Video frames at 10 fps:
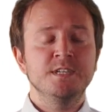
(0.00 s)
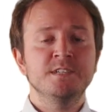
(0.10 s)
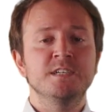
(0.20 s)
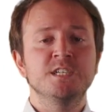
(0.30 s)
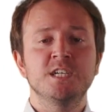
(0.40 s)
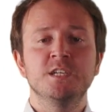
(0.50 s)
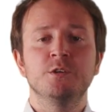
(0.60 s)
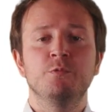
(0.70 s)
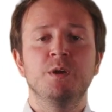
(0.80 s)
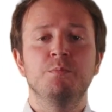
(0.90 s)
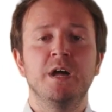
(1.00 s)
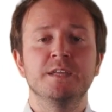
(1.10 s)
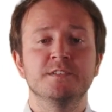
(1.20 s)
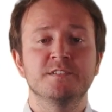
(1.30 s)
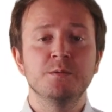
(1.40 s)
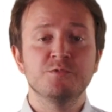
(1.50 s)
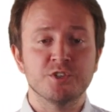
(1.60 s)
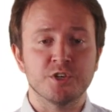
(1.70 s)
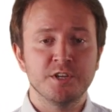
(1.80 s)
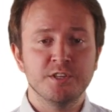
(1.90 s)
Then essentially, we apply the same
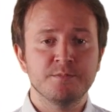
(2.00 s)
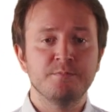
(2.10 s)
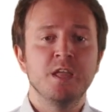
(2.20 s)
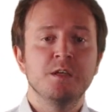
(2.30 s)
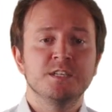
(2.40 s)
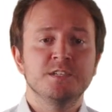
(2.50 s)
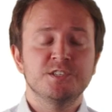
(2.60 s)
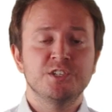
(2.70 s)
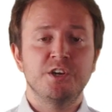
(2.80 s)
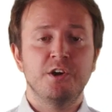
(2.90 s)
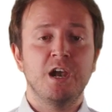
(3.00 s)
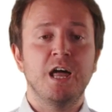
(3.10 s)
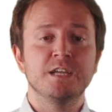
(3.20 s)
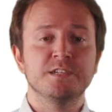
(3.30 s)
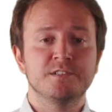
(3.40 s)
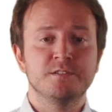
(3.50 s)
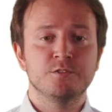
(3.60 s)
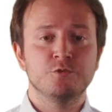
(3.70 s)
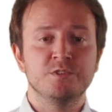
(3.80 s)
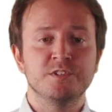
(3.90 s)
circuit, just generalized
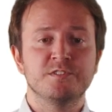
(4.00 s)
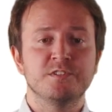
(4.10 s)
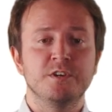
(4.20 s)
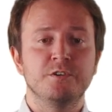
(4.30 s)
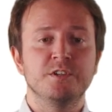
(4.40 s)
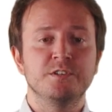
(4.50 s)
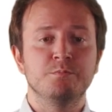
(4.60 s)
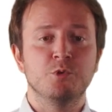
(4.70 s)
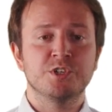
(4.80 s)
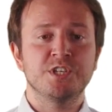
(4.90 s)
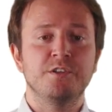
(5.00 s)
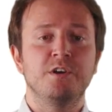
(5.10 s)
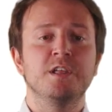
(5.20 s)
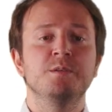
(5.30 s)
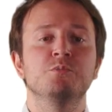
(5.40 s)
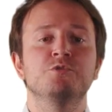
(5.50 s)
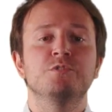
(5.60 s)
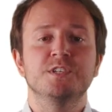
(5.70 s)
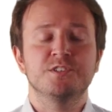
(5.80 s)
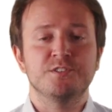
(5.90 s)
to this more general input
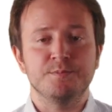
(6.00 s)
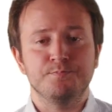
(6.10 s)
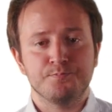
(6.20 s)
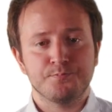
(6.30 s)
registry.